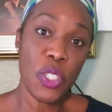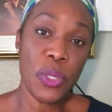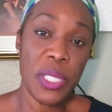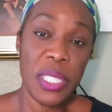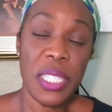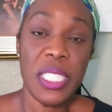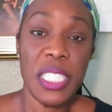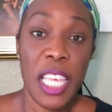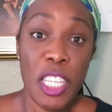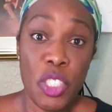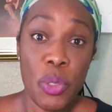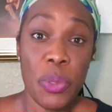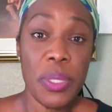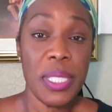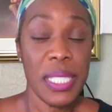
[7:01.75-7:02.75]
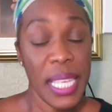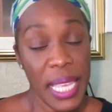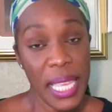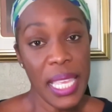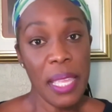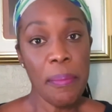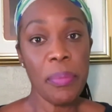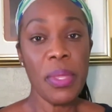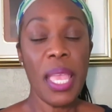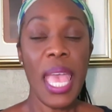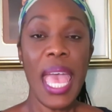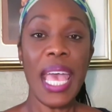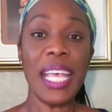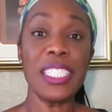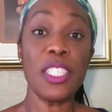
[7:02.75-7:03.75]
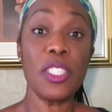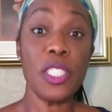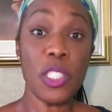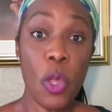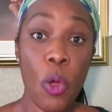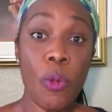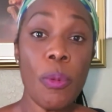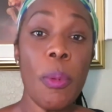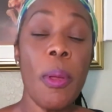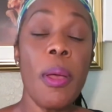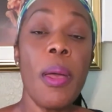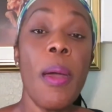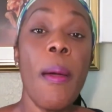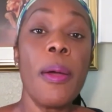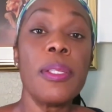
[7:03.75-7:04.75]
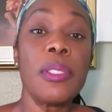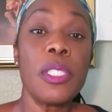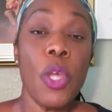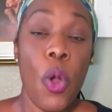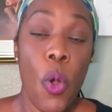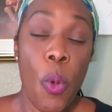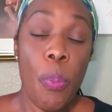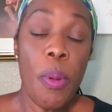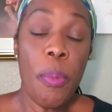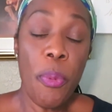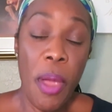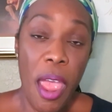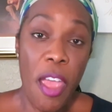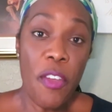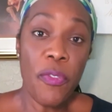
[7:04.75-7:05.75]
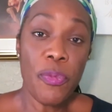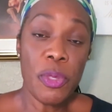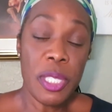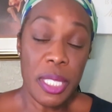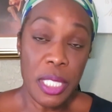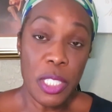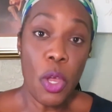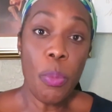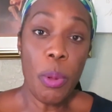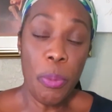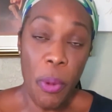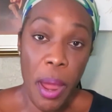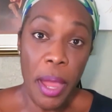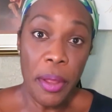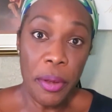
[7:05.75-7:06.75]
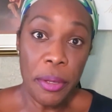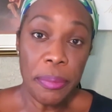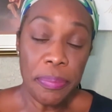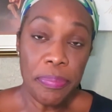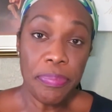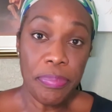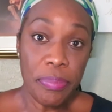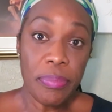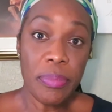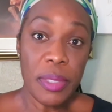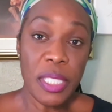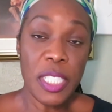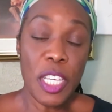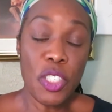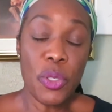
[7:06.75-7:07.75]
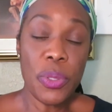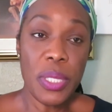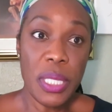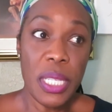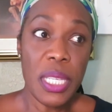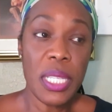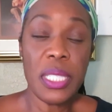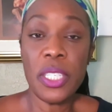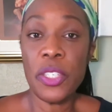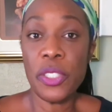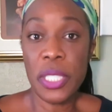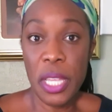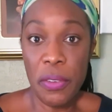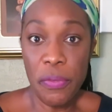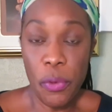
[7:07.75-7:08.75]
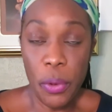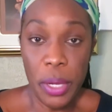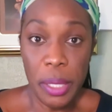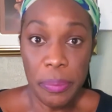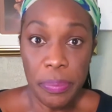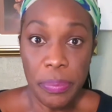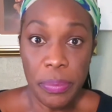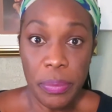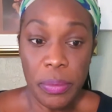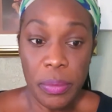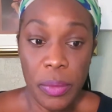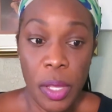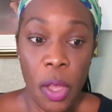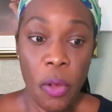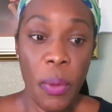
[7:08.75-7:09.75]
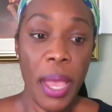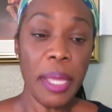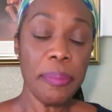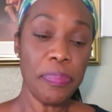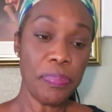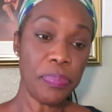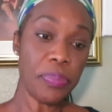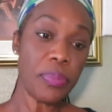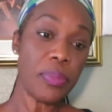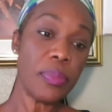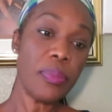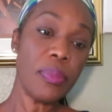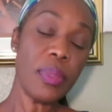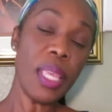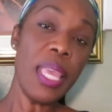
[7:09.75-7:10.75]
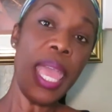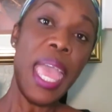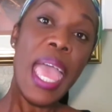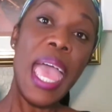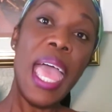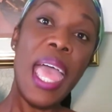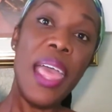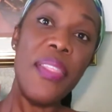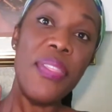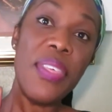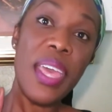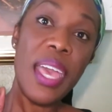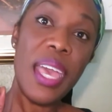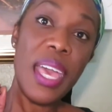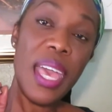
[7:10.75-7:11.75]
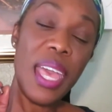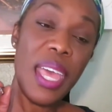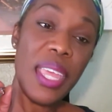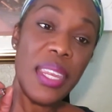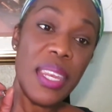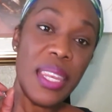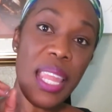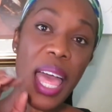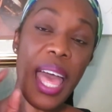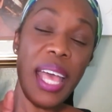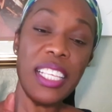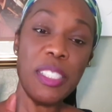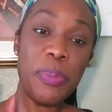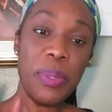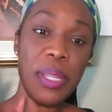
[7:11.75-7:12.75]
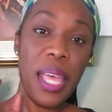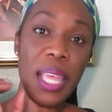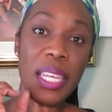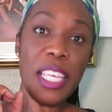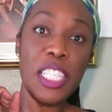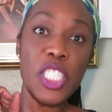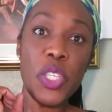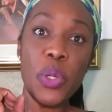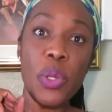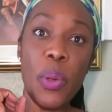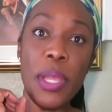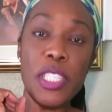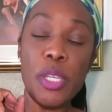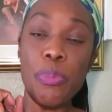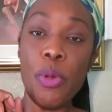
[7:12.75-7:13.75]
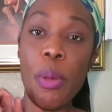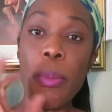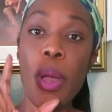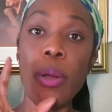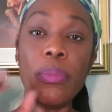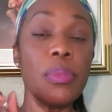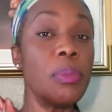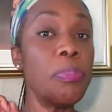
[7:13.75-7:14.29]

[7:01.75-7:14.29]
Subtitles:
using the Schedule C as a sole proprietor. Schedule C, your 1040. All right. And then last but not least, you're going to promote